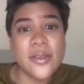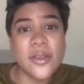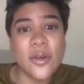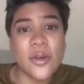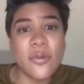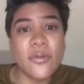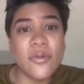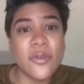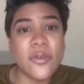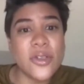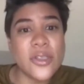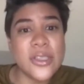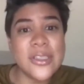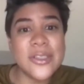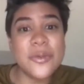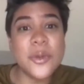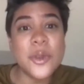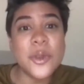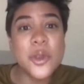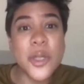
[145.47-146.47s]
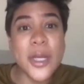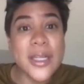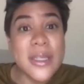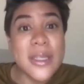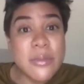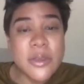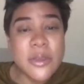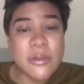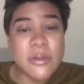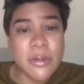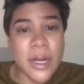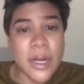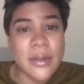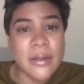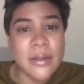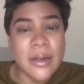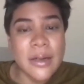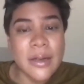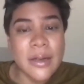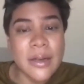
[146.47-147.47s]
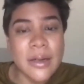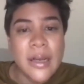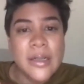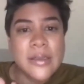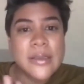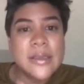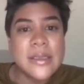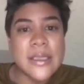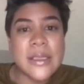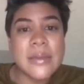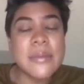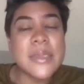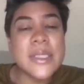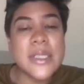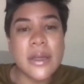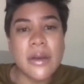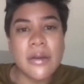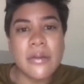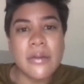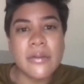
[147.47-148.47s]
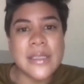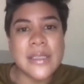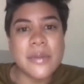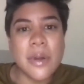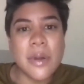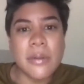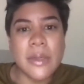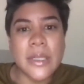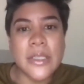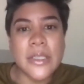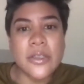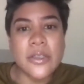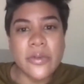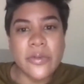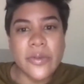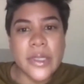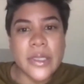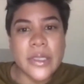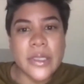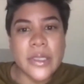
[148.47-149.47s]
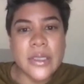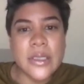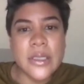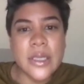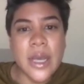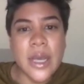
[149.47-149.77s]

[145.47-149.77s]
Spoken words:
So first is we train them to run, to see themselves as public servants.